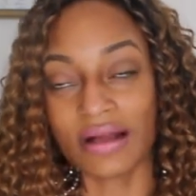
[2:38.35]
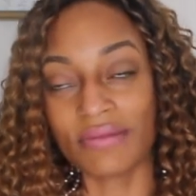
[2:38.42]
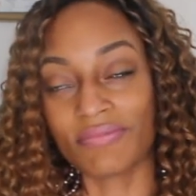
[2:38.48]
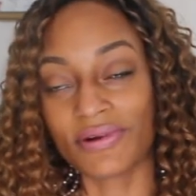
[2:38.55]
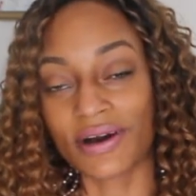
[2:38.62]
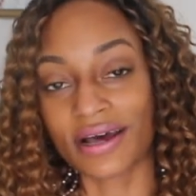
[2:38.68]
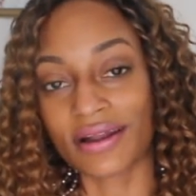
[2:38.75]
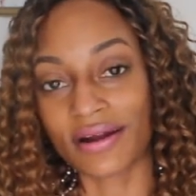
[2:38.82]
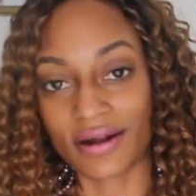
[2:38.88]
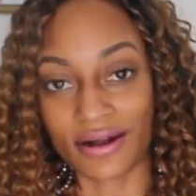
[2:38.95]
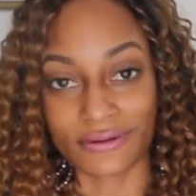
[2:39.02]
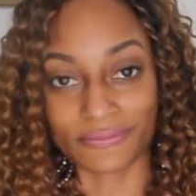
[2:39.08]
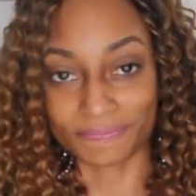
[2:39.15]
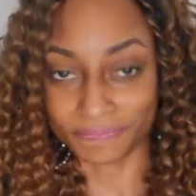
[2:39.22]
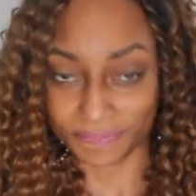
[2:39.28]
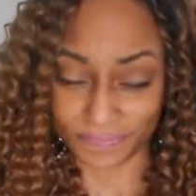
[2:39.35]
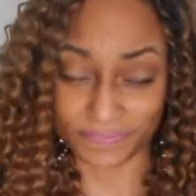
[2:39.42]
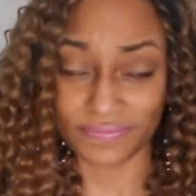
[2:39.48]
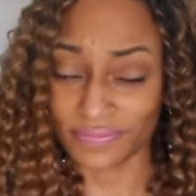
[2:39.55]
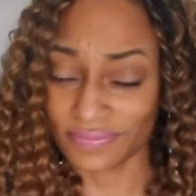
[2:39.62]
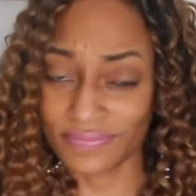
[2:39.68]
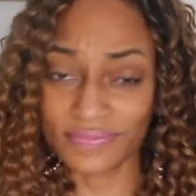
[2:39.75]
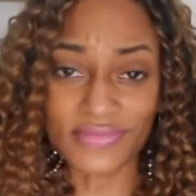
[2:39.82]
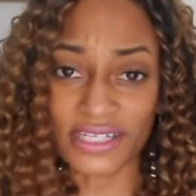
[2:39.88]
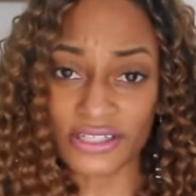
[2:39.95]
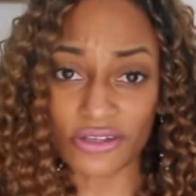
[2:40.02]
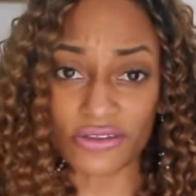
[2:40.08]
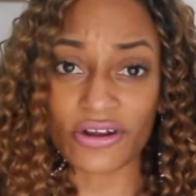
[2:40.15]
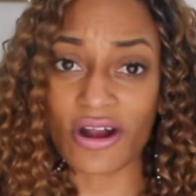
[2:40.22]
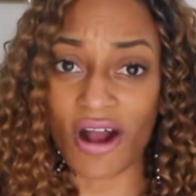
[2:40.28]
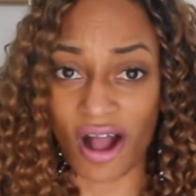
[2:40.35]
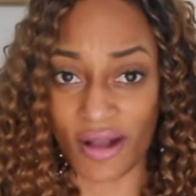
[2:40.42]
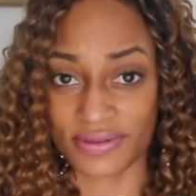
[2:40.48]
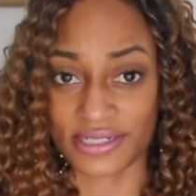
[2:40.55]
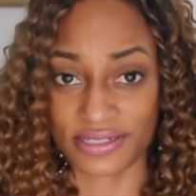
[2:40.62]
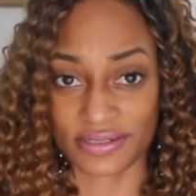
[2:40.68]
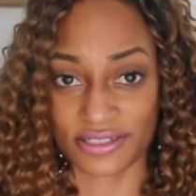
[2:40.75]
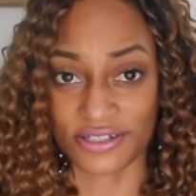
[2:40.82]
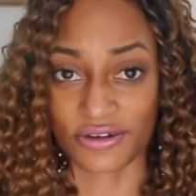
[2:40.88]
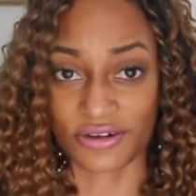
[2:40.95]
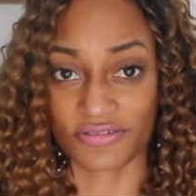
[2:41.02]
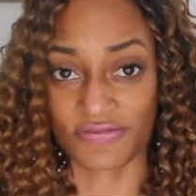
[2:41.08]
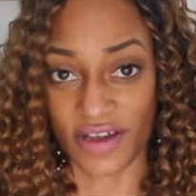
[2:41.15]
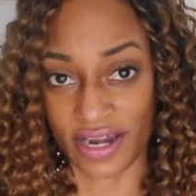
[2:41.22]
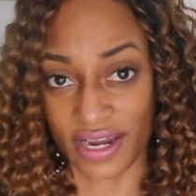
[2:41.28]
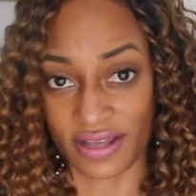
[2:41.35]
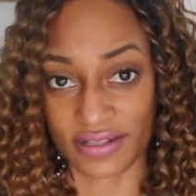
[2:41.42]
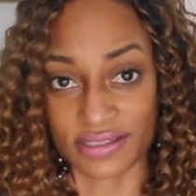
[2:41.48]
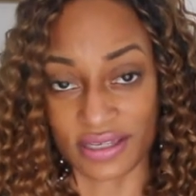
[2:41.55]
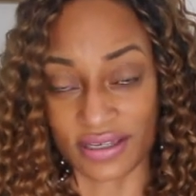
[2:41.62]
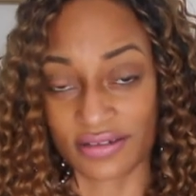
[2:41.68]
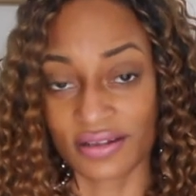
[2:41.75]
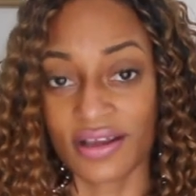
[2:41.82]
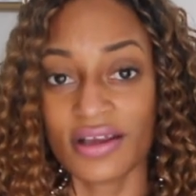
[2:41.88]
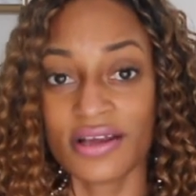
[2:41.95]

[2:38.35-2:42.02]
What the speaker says: But so there are options, you know, to finance it.